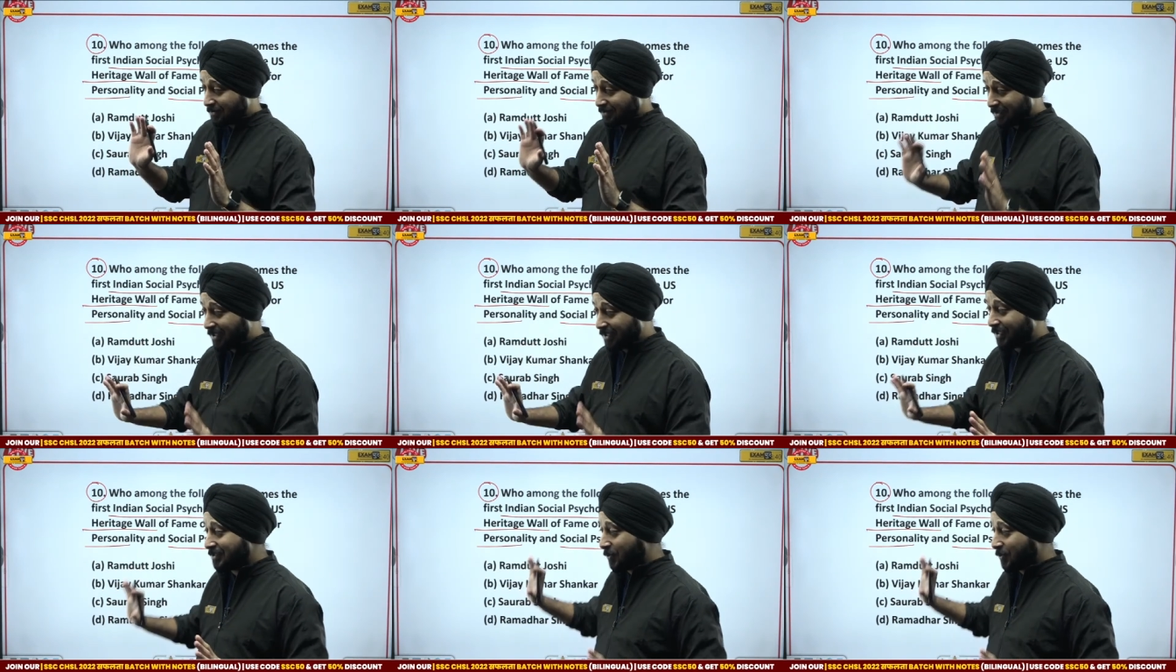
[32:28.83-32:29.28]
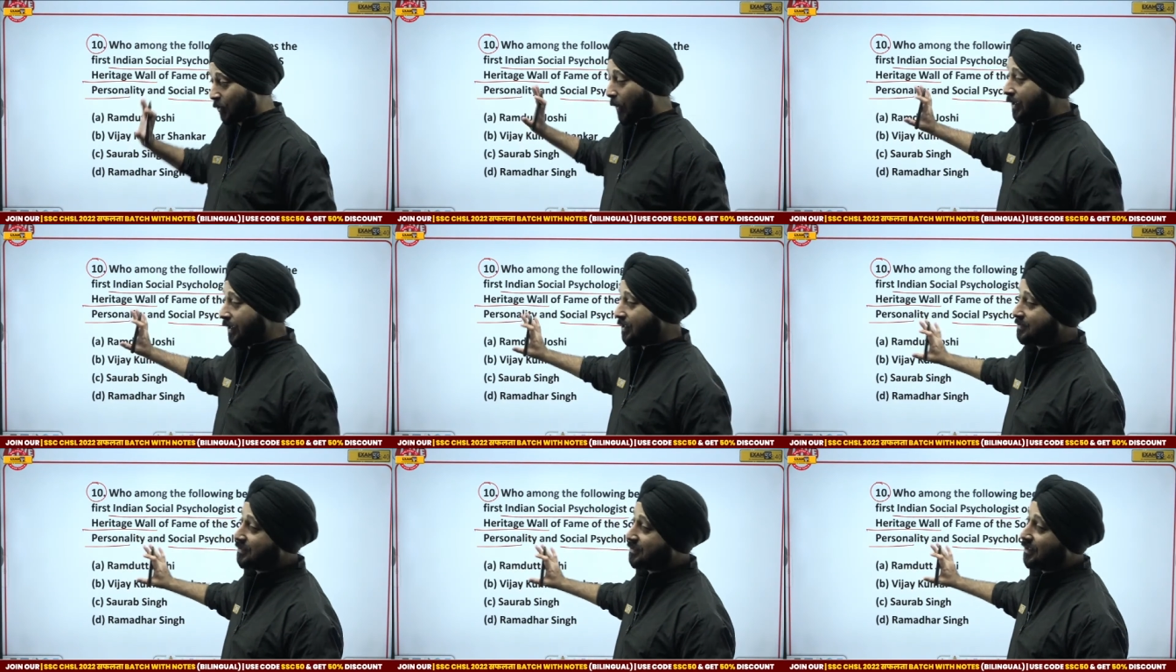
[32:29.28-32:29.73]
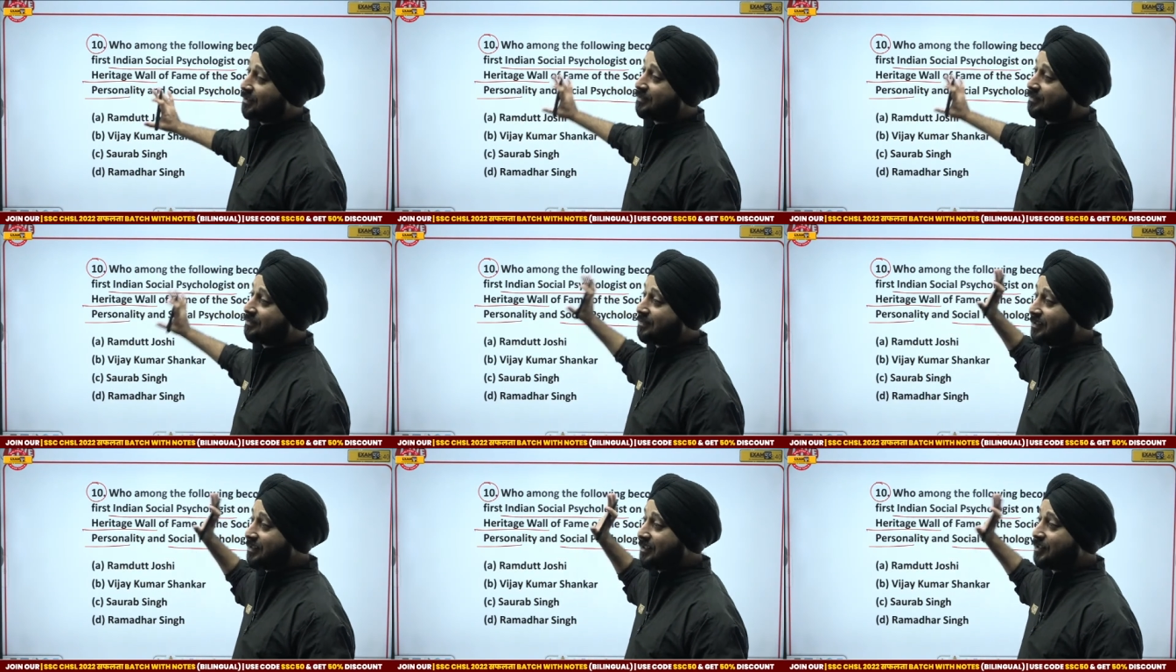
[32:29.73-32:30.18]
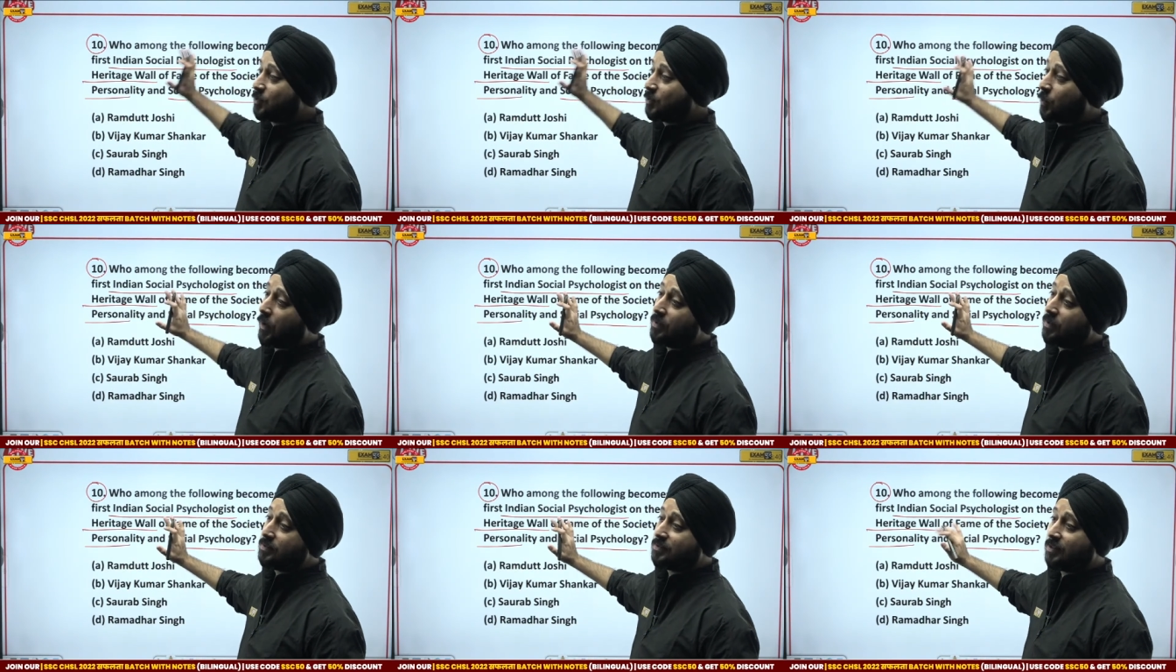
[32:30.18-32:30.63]
these questions, these
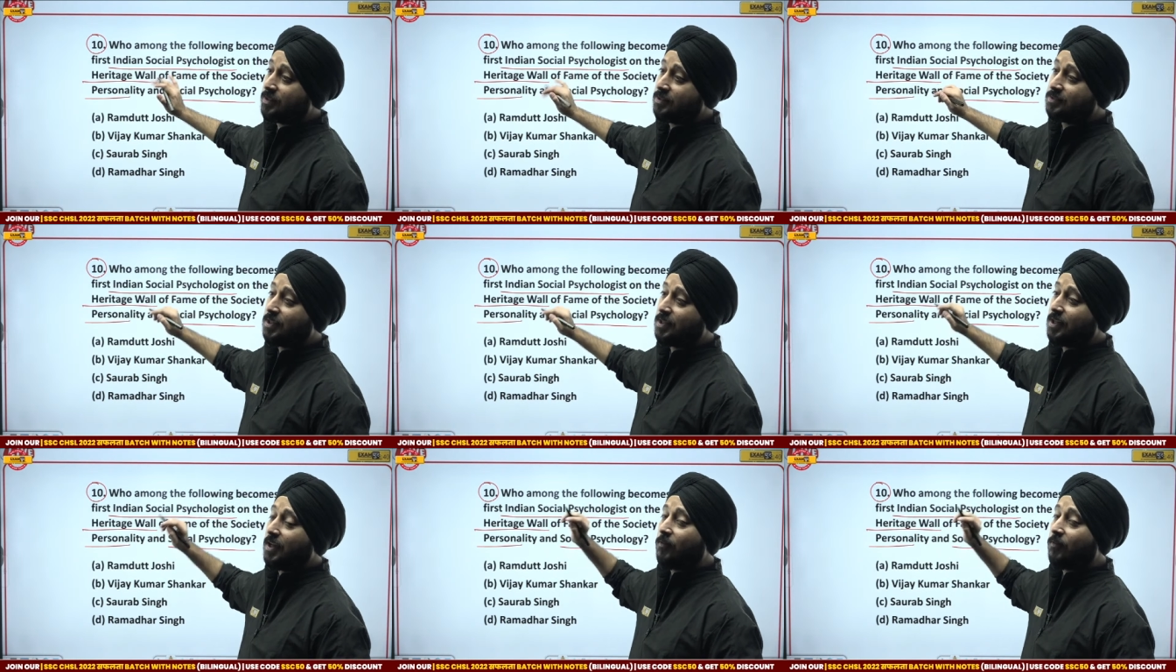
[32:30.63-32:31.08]
questions